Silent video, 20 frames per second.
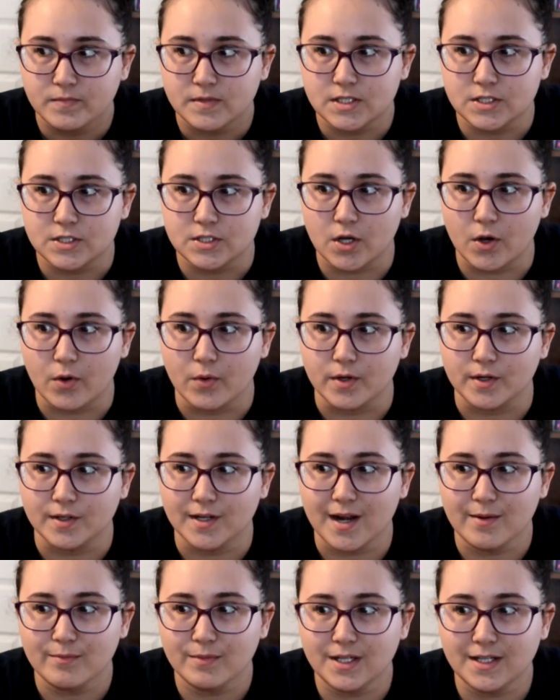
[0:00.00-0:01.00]
So you're
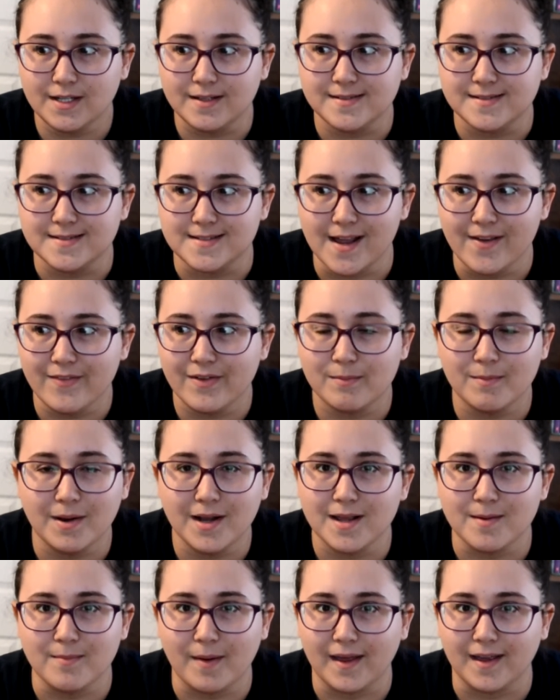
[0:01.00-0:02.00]
not really saving
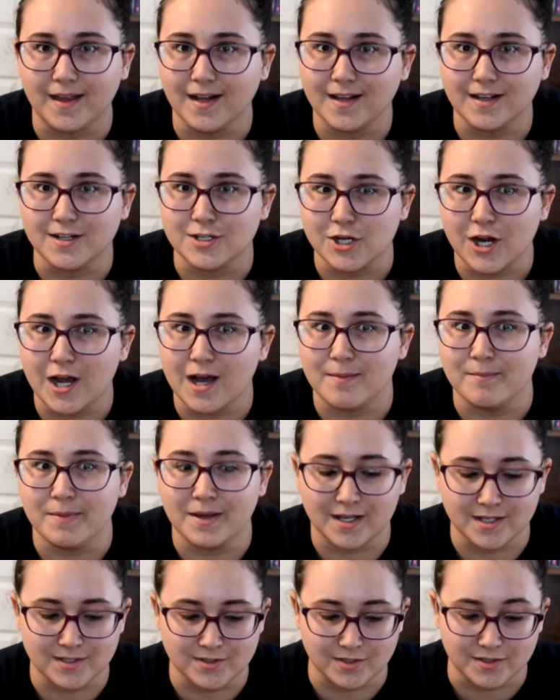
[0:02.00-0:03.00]
money by getting a job
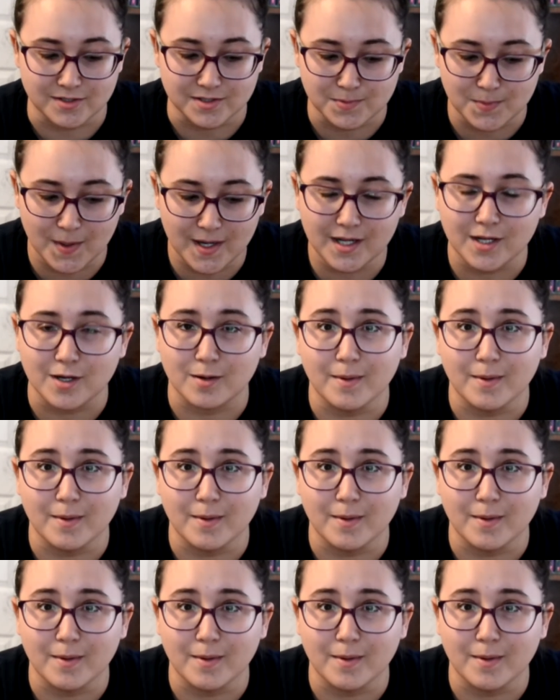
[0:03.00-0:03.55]
because you're spending your